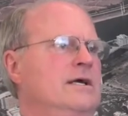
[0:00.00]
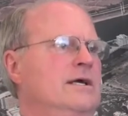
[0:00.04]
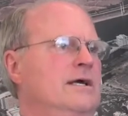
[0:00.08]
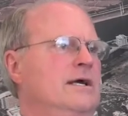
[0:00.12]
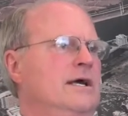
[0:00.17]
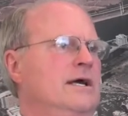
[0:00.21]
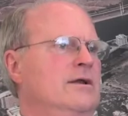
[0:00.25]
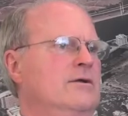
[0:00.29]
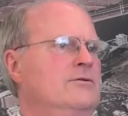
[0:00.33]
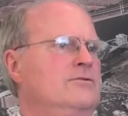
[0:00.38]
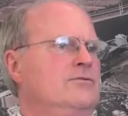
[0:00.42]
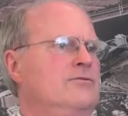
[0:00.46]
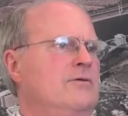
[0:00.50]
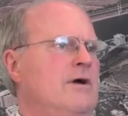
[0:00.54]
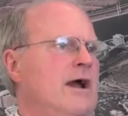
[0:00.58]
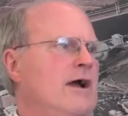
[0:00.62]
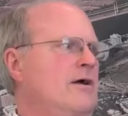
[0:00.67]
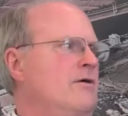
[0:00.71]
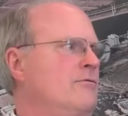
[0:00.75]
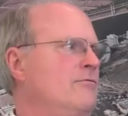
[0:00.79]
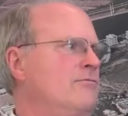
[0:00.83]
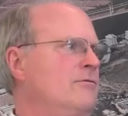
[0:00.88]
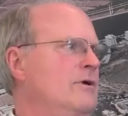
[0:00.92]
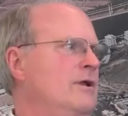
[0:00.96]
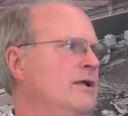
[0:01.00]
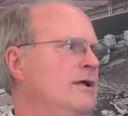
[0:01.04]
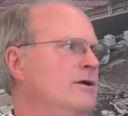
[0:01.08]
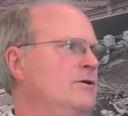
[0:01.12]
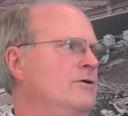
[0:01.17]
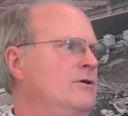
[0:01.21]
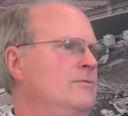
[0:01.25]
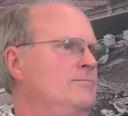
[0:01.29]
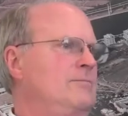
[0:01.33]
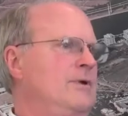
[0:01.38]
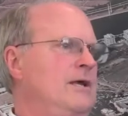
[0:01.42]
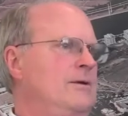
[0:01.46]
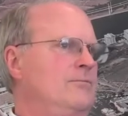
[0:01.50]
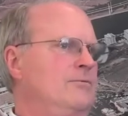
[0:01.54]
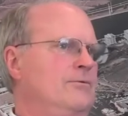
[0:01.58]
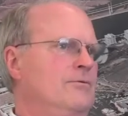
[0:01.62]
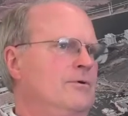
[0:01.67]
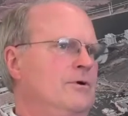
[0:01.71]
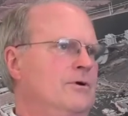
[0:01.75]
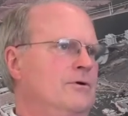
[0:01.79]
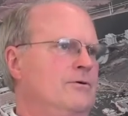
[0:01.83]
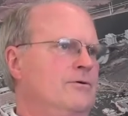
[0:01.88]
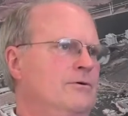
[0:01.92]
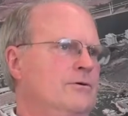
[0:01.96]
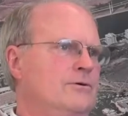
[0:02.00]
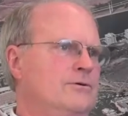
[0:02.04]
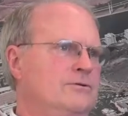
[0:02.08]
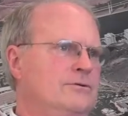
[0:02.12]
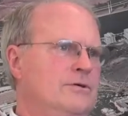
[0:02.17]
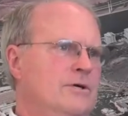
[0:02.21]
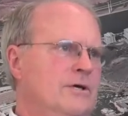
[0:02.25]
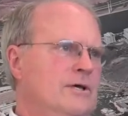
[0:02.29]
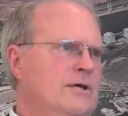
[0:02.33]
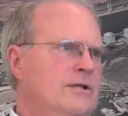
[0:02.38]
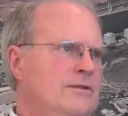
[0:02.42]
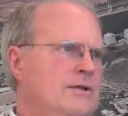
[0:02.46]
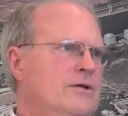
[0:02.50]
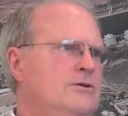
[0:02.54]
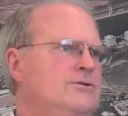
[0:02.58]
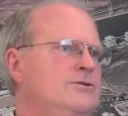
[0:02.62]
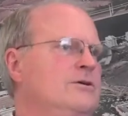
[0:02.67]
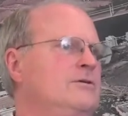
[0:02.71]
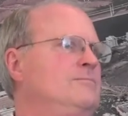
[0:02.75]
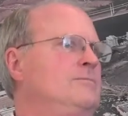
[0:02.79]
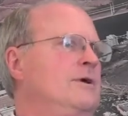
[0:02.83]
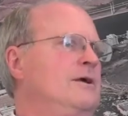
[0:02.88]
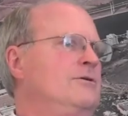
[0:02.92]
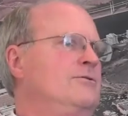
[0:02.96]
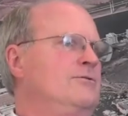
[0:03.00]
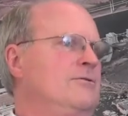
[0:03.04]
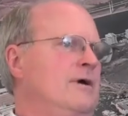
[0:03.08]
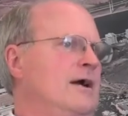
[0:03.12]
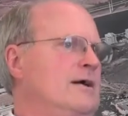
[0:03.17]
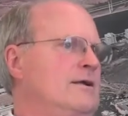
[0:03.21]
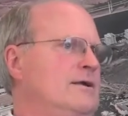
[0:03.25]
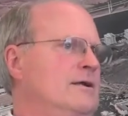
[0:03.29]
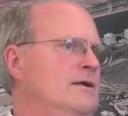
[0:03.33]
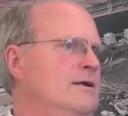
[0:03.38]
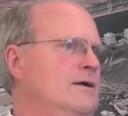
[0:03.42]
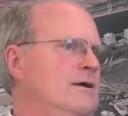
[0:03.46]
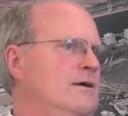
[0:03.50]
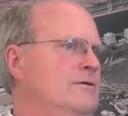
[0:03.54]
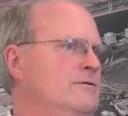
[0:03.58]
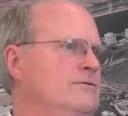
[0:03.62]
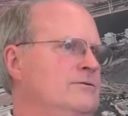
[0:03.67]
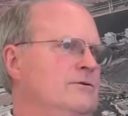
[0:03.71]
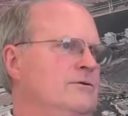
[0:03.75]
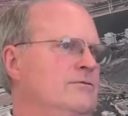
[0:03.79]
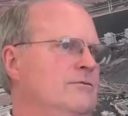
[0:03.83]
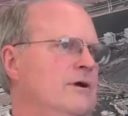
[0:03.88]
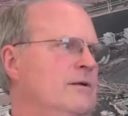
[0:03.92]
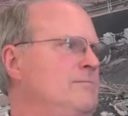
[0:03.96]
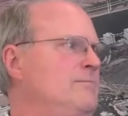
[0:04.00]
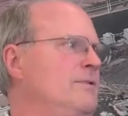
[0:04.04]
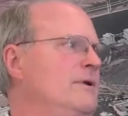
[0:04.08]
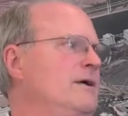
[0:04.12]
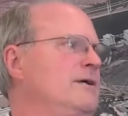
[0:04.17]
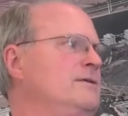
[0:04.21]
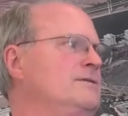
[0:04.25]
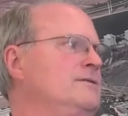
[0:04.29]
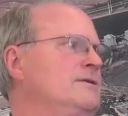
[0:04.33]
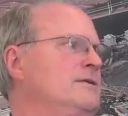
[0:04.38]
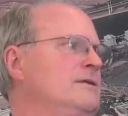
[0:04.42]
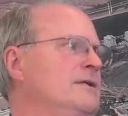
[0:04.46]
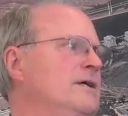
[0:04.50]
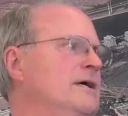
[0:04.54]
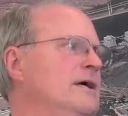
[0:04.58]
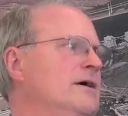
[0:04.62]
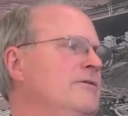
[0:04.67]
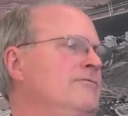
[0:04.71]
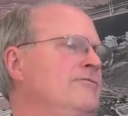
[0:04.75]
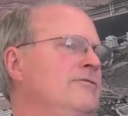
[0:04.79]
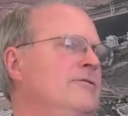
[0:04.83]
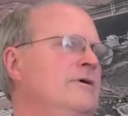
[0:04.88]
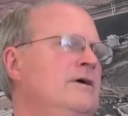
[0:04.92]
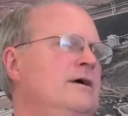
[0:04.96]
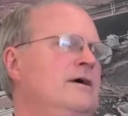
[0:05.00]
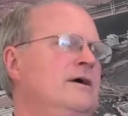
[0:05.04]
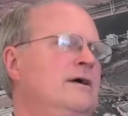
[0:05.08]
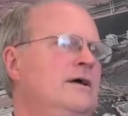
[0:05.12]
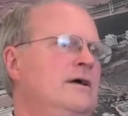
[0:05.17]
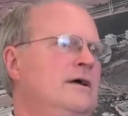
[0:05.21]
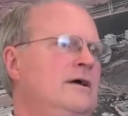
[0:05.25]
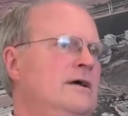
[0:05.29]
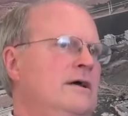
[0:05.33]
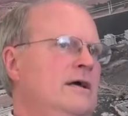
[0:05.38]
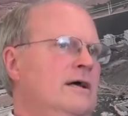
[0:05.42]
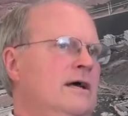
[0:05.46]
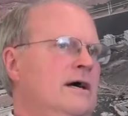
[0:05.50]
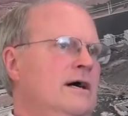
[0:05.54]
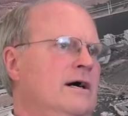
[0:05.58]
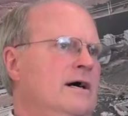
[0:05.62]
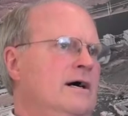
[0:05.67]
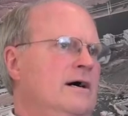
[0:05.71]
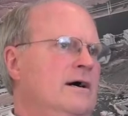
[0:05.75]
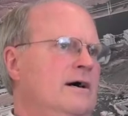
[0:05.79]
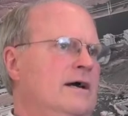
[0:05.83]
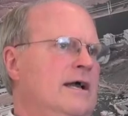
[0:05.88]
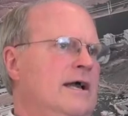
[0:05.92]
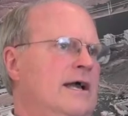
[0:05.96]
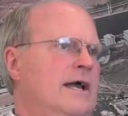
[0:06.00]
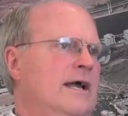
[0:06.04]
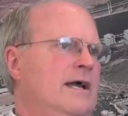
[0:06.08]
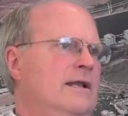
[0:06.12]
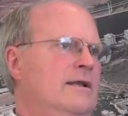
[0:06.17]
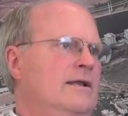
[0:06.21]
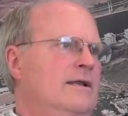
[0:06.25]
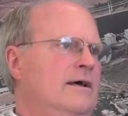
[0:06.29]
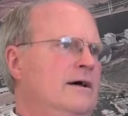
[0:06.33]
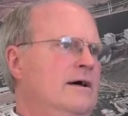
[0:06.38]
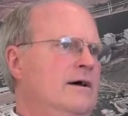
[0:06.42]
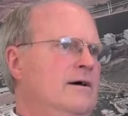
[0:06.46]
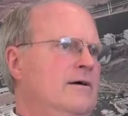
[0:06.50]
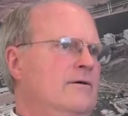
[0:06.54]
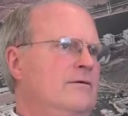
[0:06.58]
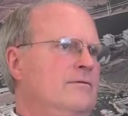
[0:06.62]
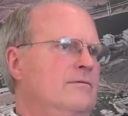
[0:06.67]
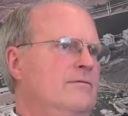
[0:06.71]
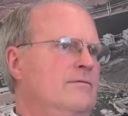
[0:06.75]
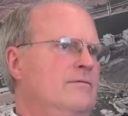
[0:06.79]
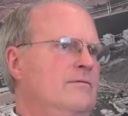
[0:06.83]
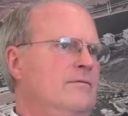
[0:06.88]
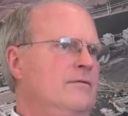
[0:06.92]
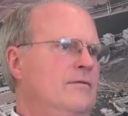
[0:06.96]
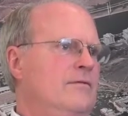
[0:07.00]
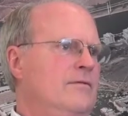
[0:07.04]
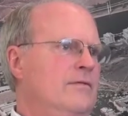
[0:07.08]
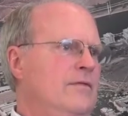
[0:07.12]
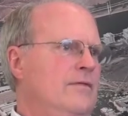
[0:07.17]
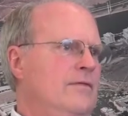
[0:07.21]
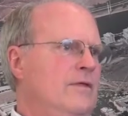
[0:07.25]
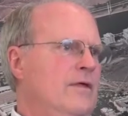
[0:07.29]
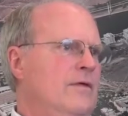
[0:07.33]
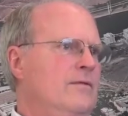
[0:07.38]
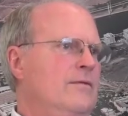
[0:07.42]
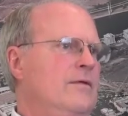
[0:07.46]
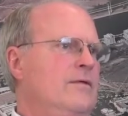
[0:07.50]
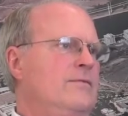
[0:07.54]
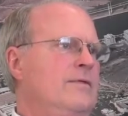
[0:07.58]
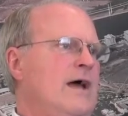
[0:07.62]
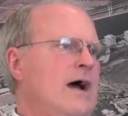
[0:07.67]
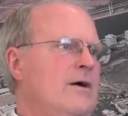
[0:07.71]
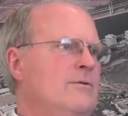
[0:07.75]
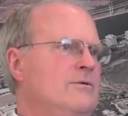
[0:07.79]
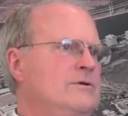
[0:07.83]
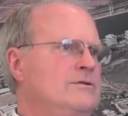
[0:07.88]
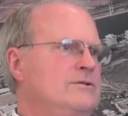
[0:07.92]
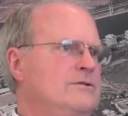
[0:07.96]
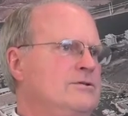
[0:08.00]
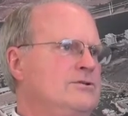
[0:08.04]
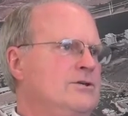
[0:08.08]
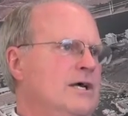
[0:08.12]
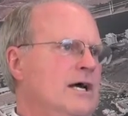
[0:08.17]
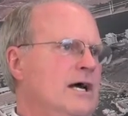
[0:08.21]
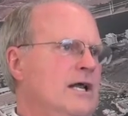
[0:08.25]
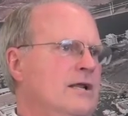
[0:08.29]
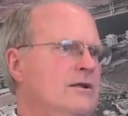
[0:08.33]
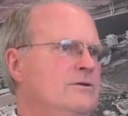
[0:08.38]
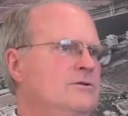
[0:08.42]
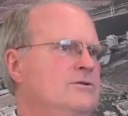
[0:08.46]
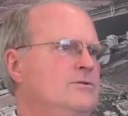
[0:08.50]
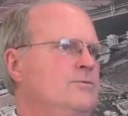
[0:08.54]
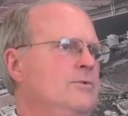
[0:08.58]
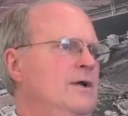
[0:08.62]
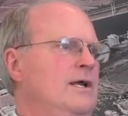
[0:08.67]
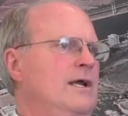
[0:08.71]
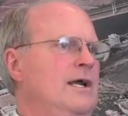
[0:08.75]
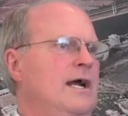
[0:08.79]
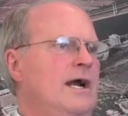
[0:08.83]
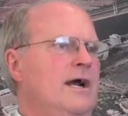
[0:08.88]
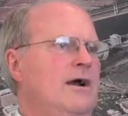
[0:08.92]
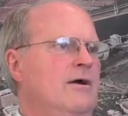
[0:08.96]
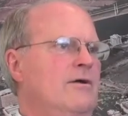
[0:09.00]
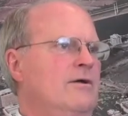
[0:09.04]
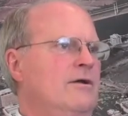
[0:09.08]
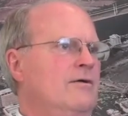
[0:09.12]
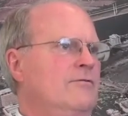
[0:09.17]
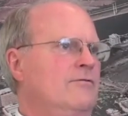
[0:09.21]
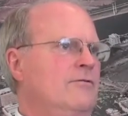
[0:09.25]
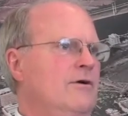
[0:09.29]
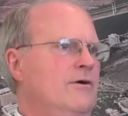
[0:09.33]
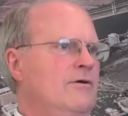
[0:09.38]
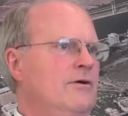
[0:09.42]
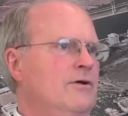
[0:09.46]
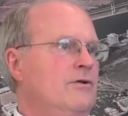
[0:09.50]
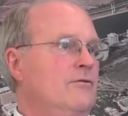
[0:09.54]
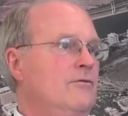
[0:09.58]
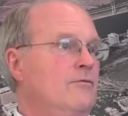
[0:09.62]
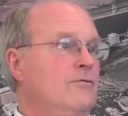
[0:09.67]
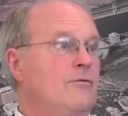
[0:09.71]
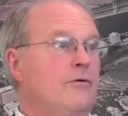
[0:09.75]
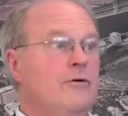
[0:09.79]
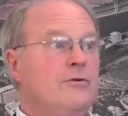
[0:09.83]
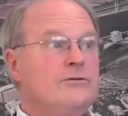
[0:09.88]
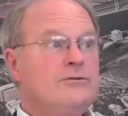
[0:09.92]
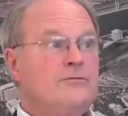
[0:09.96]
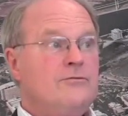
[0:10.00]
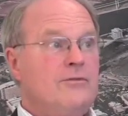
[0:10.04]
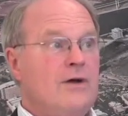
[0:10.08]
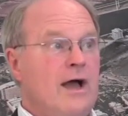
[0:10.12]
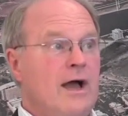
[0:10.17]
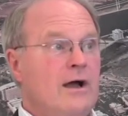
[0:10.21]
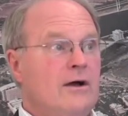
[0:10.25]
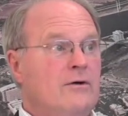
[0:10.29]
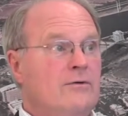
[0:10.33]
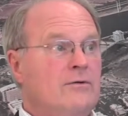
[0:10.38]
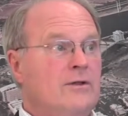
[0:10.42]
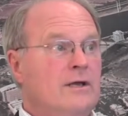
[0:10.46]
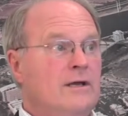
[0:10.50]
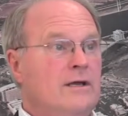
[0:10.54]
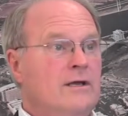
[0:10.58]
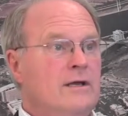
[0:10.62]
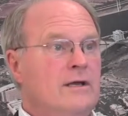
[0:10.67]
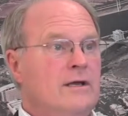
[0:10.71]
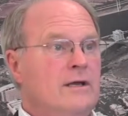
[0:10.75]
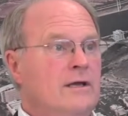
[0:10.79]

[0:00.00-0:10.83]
and attract really good people. And of course, they should be attracted here. It's a great place to live. That was a challenge. We hired a very diverse faculty,